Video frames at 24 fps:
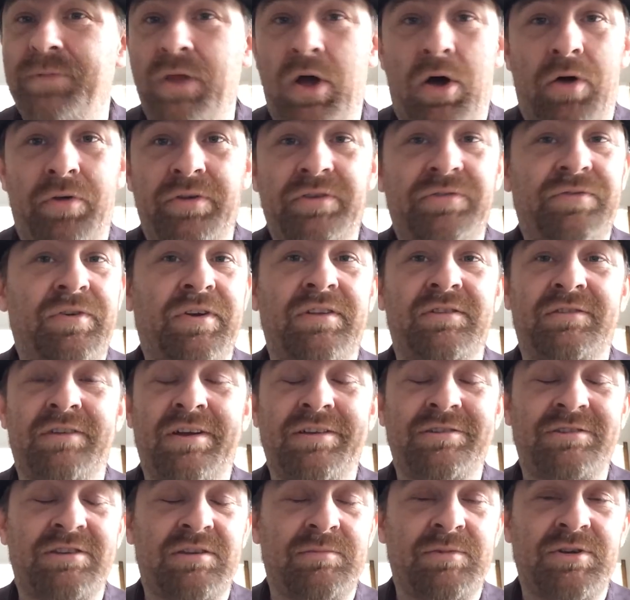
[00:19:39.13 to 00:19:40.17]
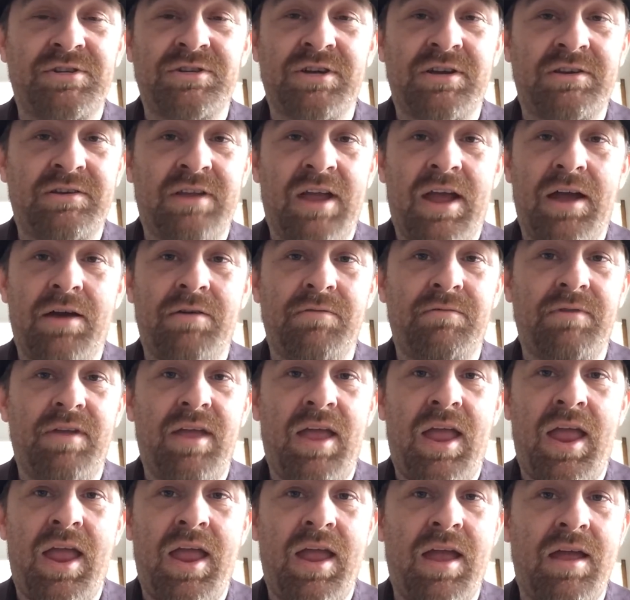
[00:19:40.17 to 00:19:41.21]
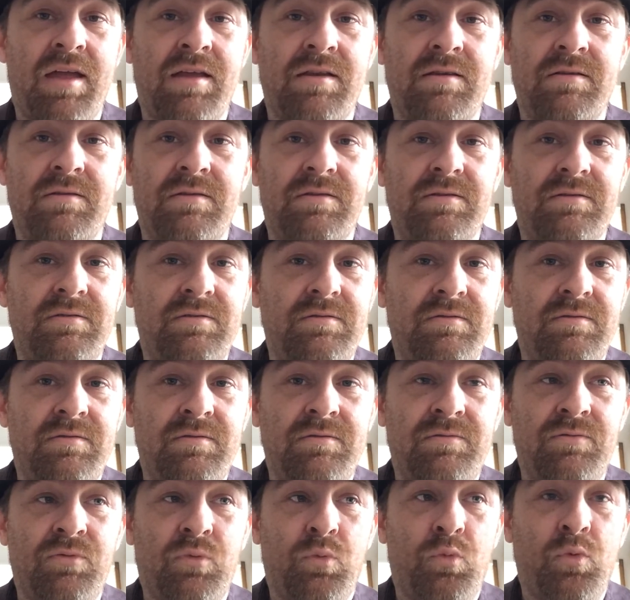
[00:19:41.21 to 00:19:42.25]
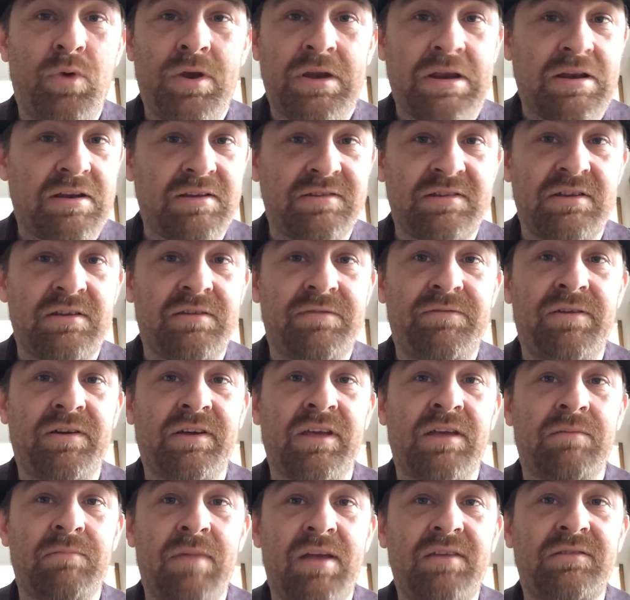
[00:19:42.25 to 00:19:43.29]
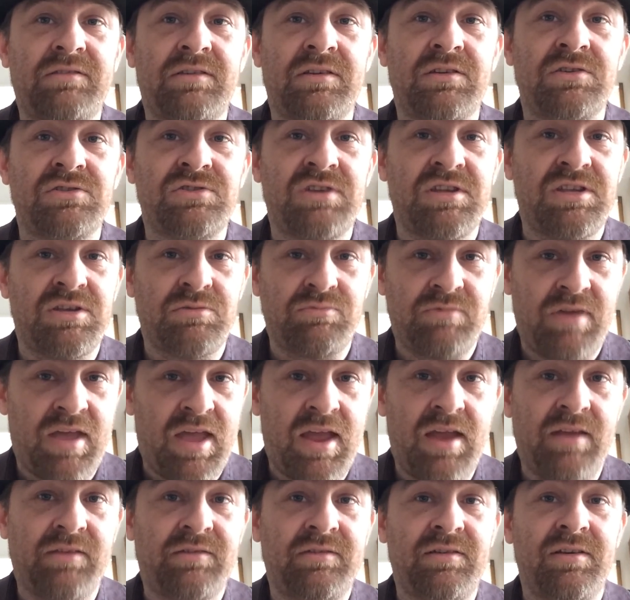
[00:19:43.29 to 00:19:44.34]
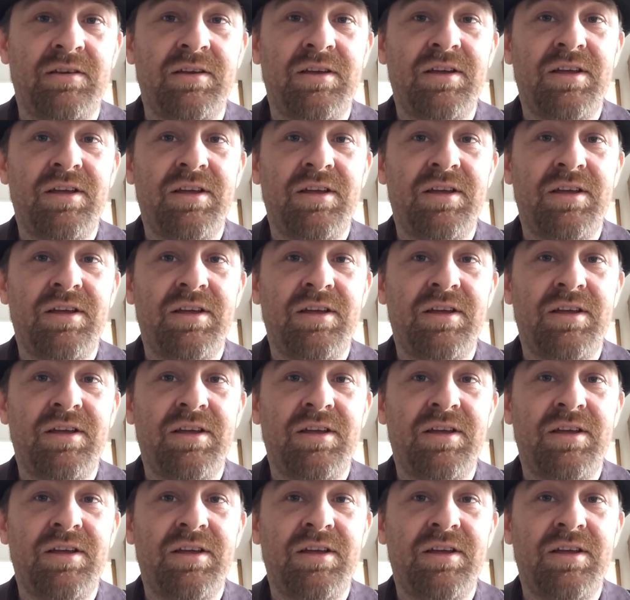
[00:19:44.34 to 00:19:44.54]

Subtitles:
all these fucking sites need to be shut down, and we need to send a fucking message that you can't